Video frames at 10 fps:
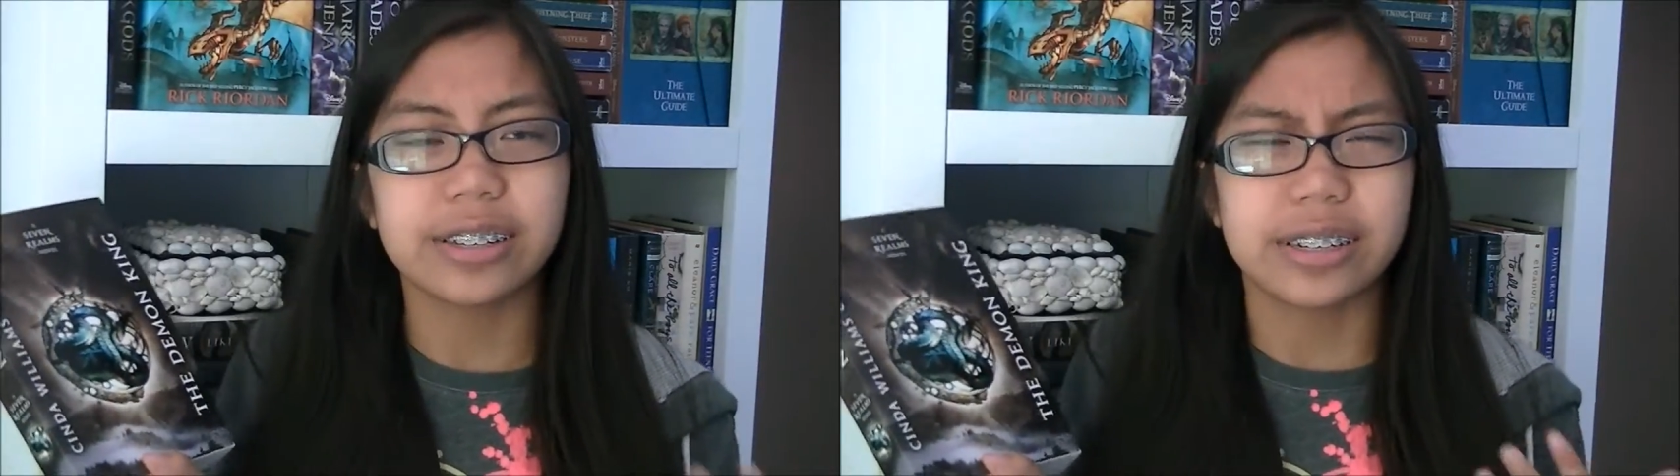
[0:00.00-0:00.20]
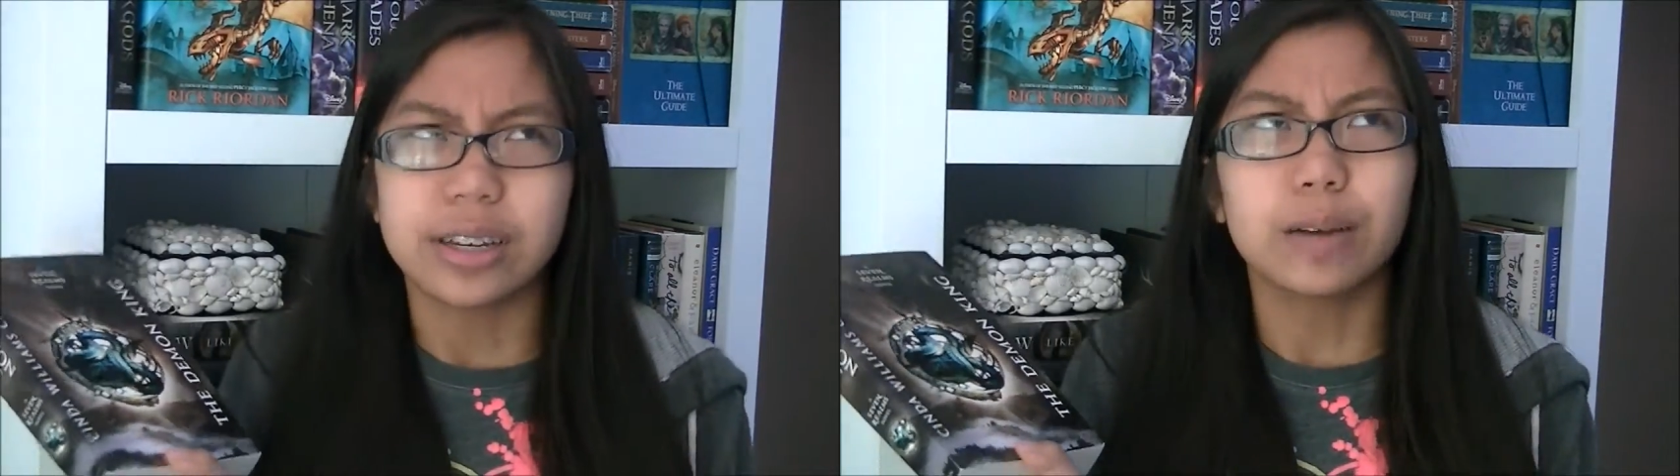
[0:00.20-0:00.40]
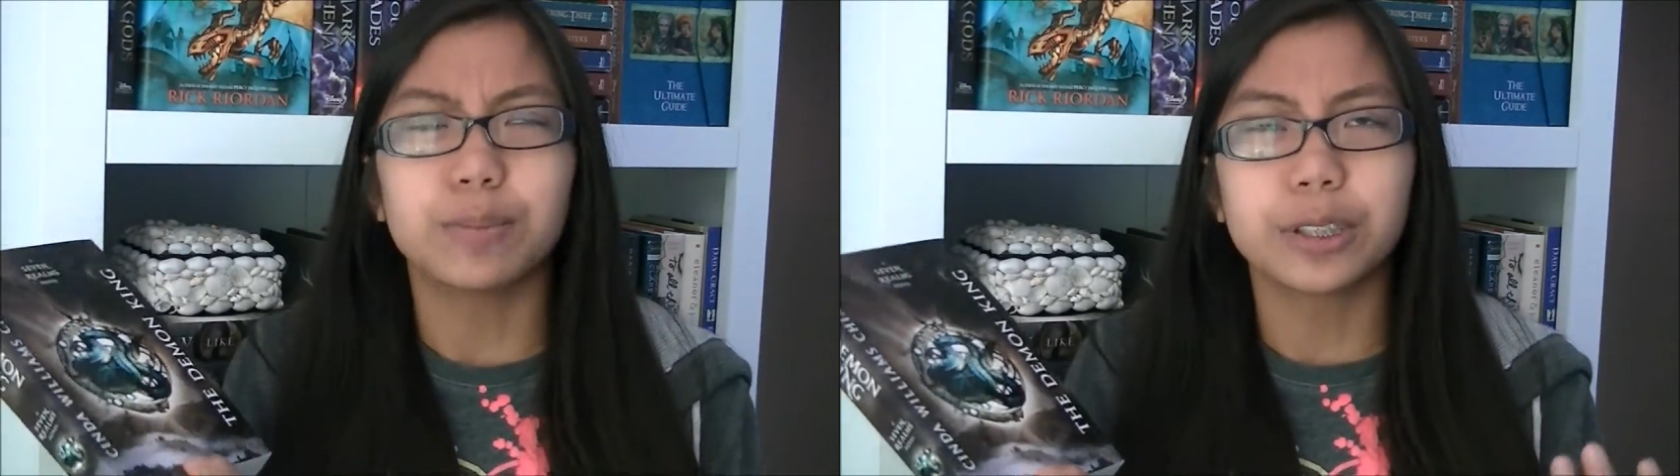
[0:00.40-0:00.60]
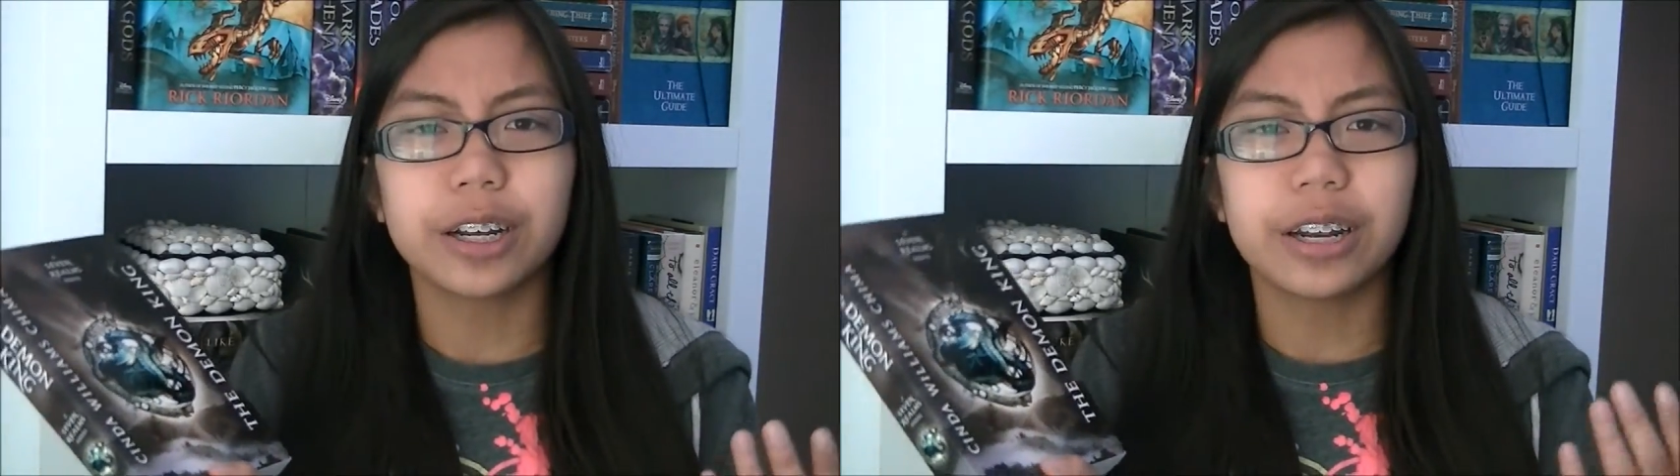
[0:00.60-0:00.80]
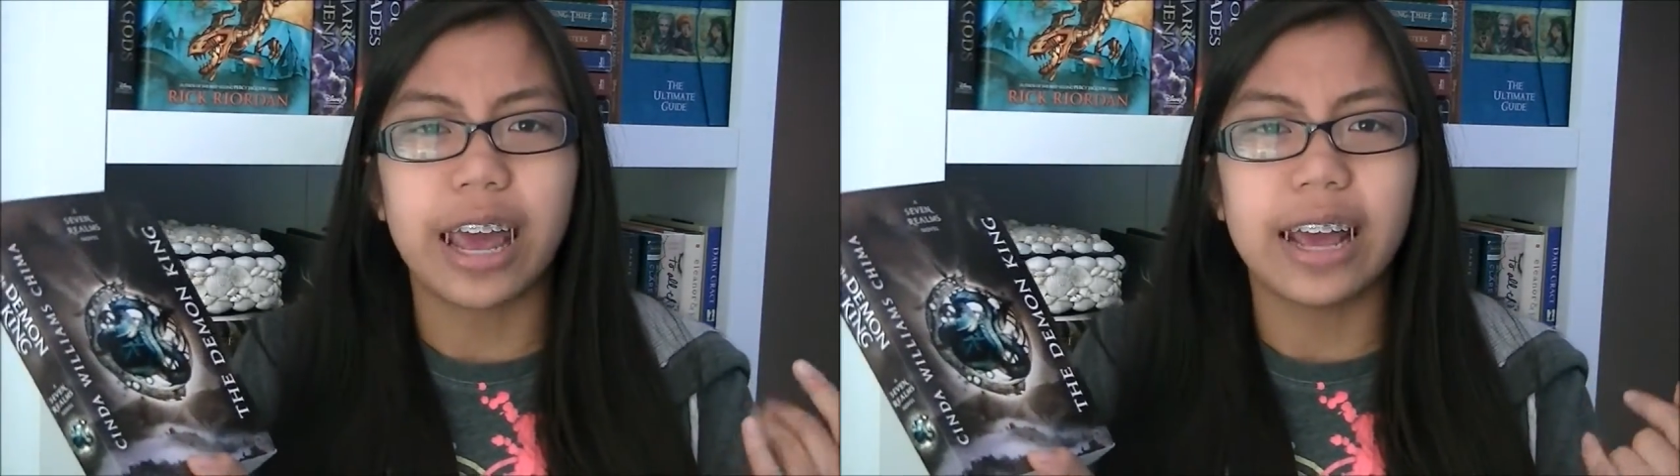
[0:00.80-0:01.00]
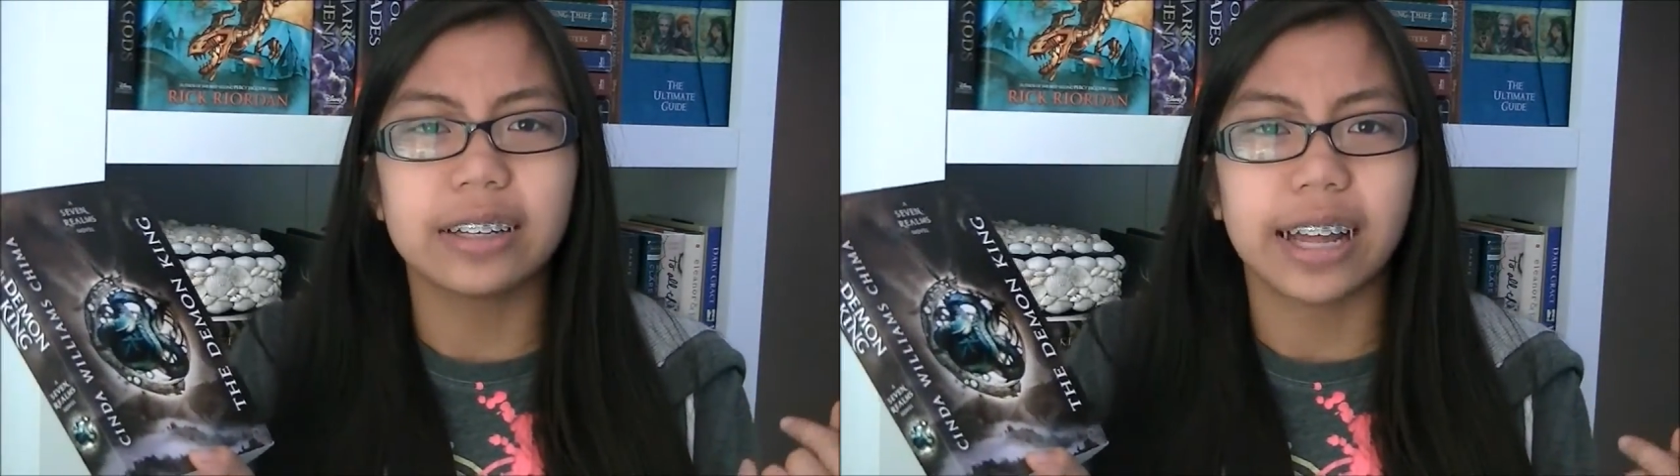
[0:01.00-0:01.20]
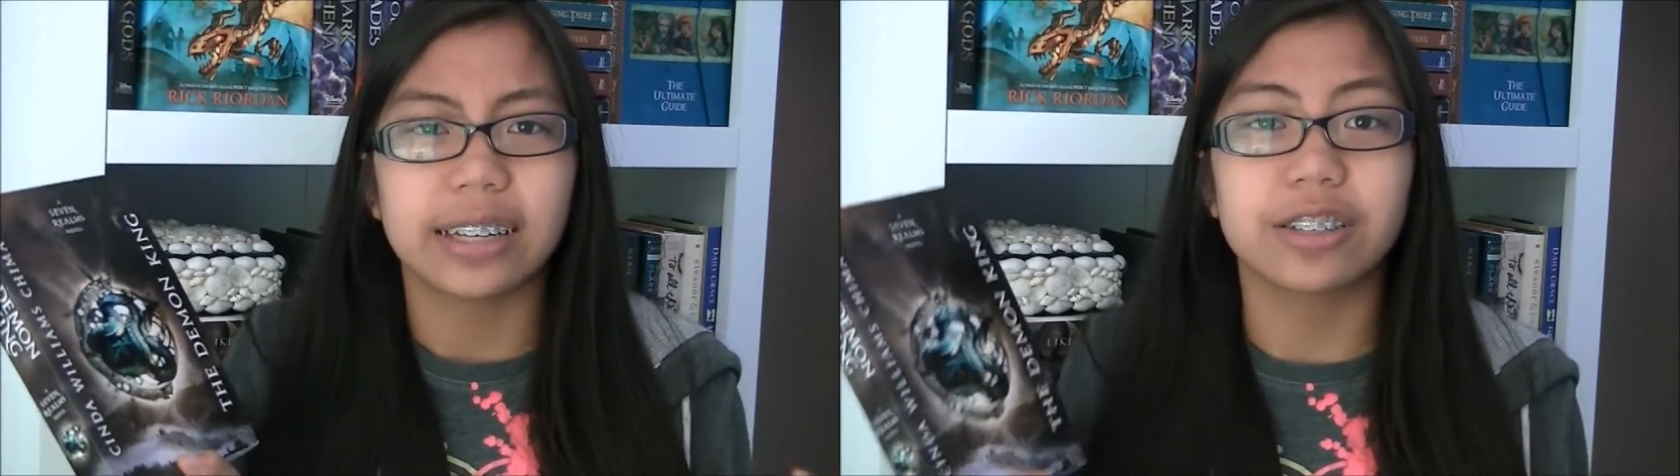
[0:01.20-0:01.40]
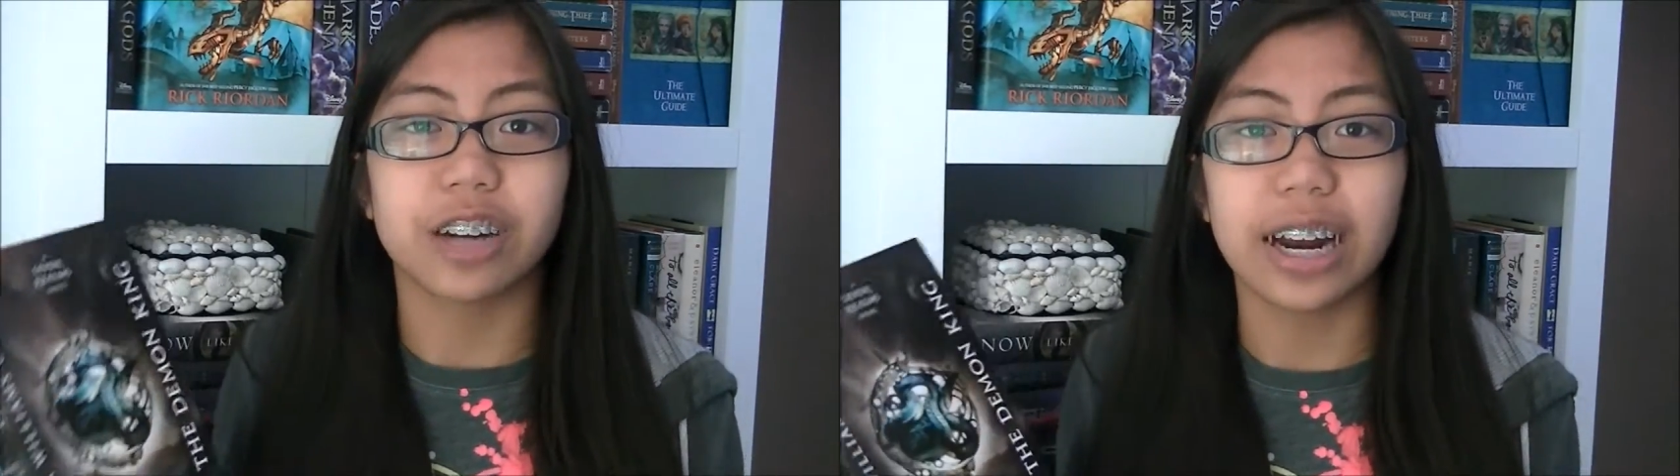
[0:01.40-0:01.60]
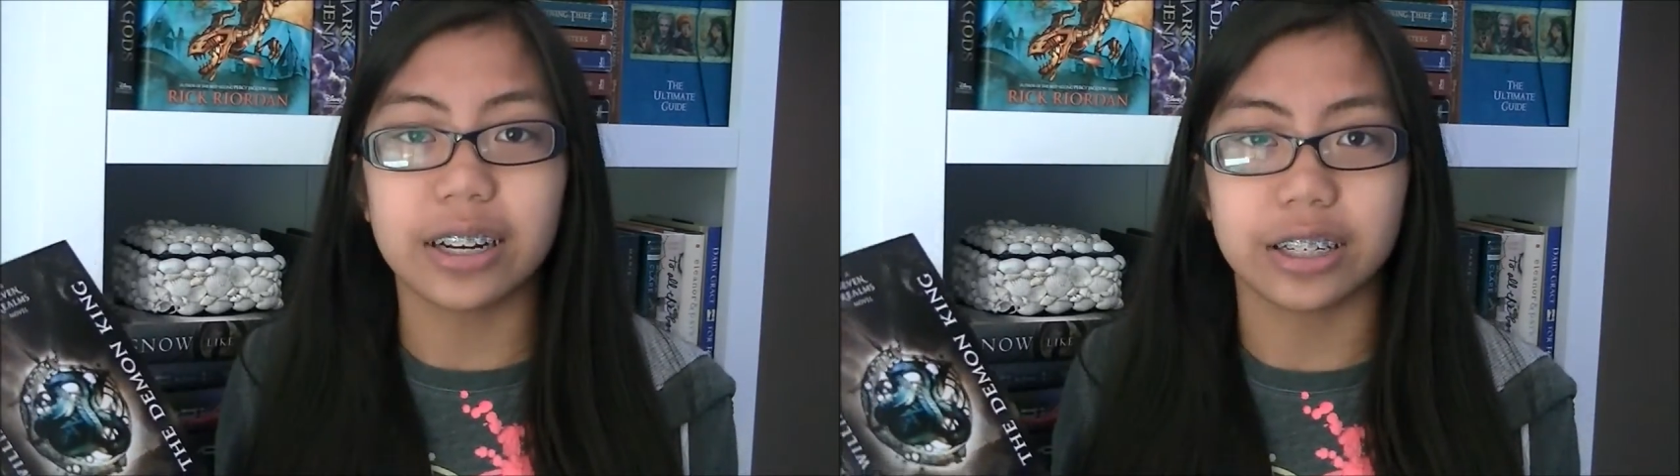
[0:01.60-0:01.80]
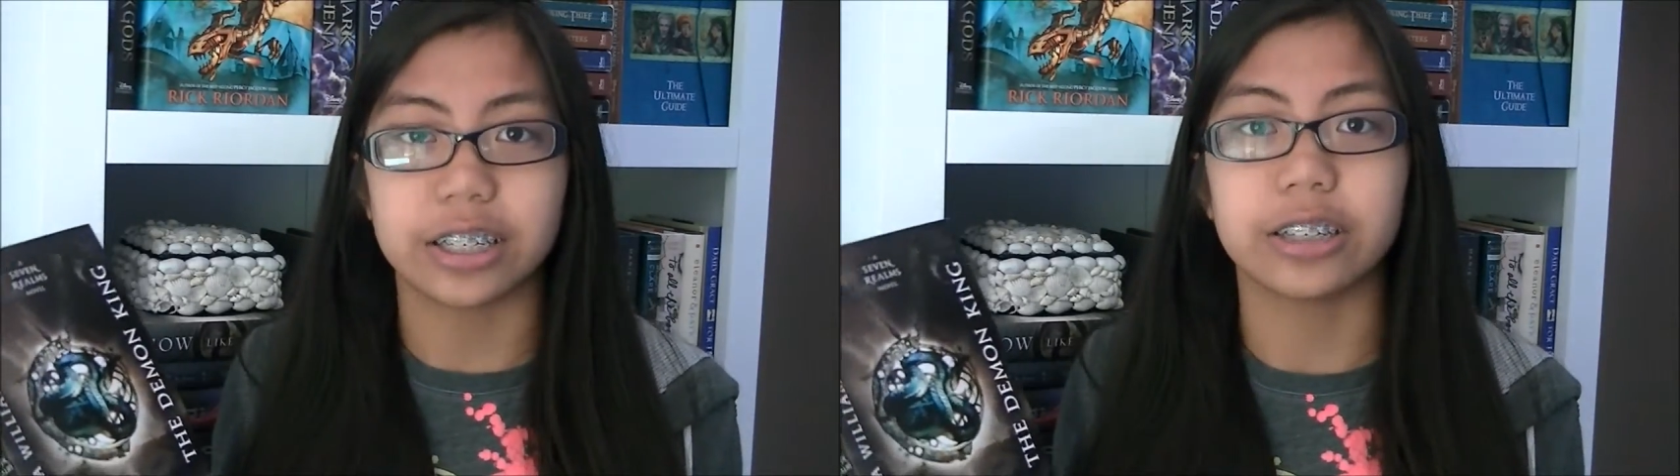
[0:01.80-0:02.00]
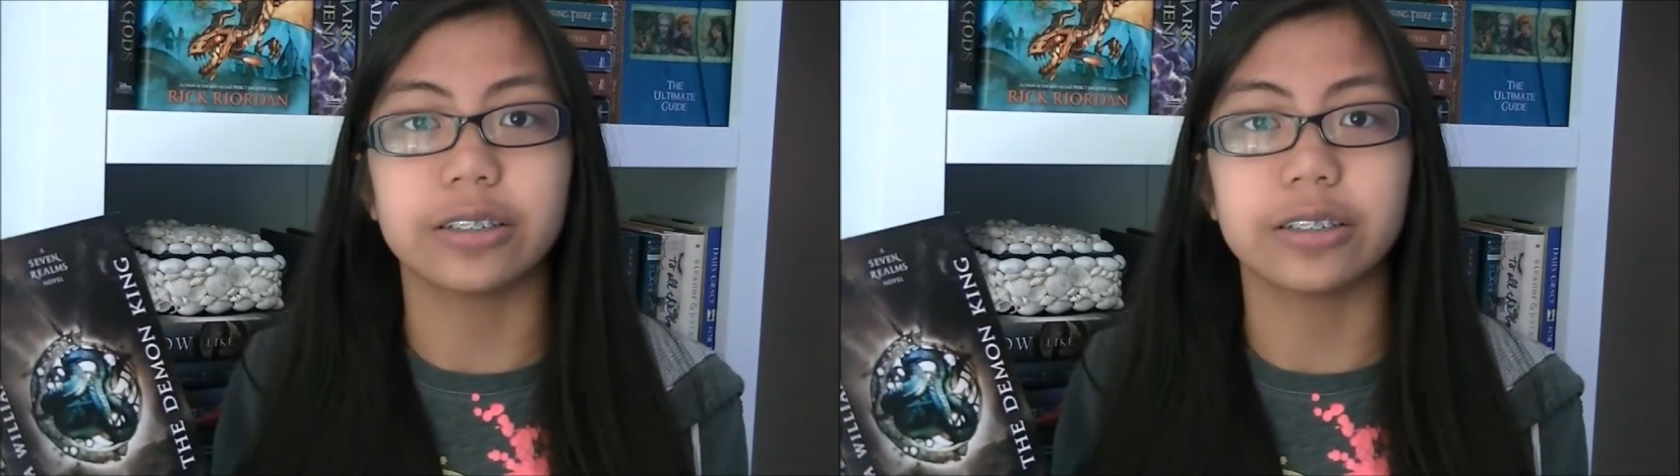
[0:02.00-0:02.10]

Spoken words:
deception, and like strategy.